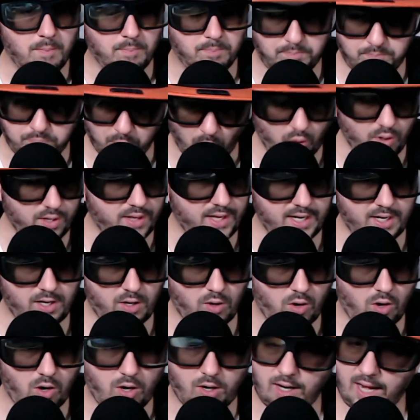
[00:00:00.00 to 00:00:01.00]
Boy, they
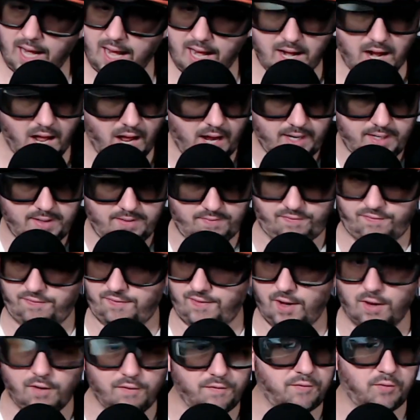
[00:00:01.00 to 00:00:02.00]
go hard. And I
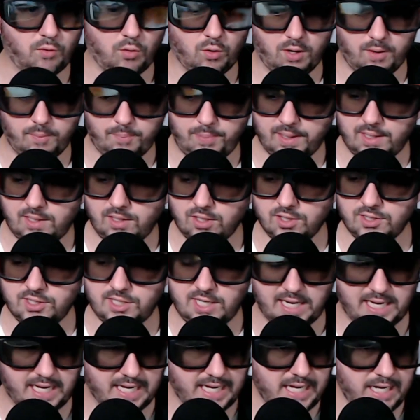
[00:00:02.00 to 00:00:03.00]
fell for it because
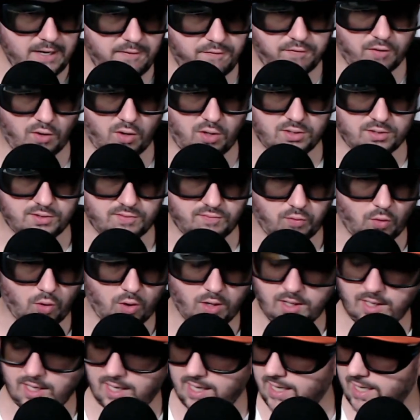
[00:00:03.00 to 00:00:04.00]
he falls for
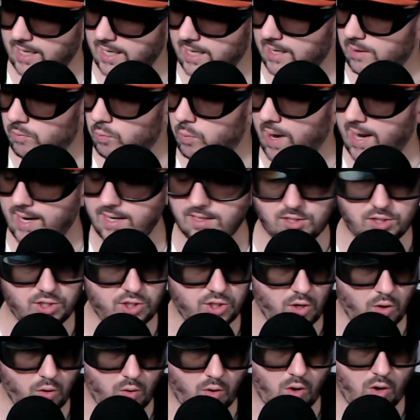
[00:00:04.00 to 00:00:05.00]
it. He went
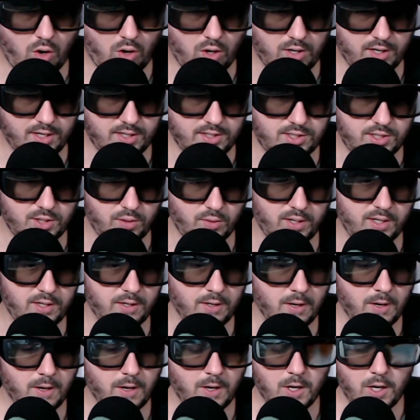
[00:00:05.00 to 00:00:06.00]
so hard into it.
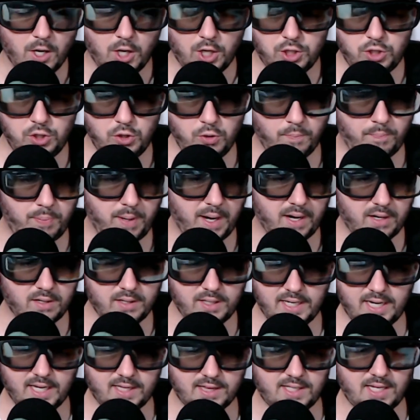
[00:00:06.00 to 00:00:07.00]
You
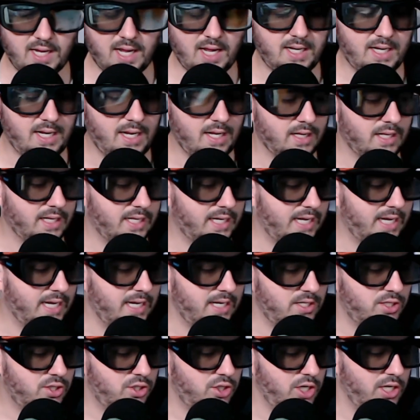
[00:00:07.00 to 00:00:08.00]
barely get the idea. Like
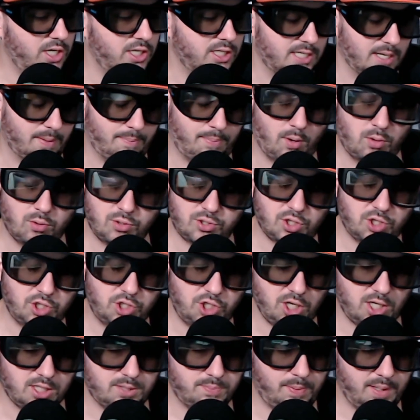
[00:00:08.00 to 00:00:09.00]
he's supposed to
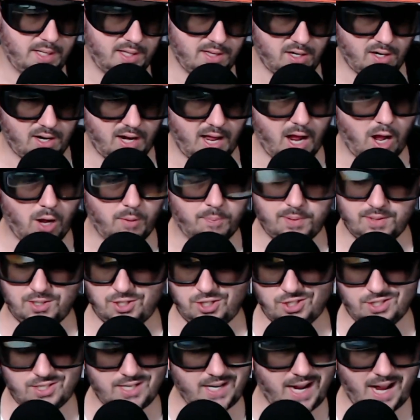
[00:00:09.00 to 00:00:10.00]
just be there to help. And
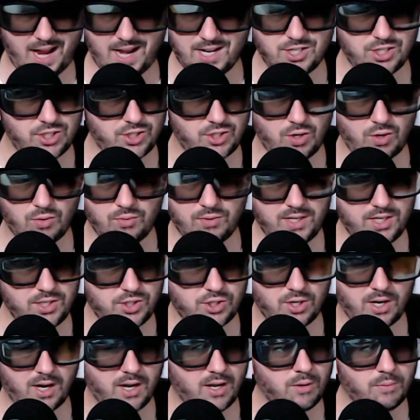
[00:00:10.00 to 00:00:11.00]
she's like, I just don't need
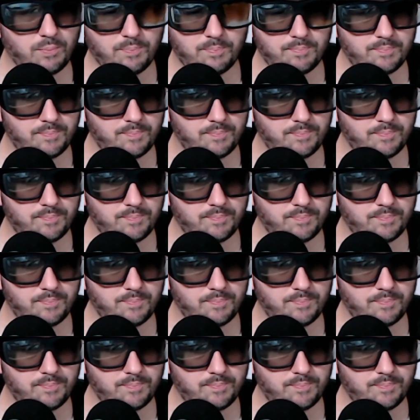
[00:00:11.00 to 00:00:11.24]
your help.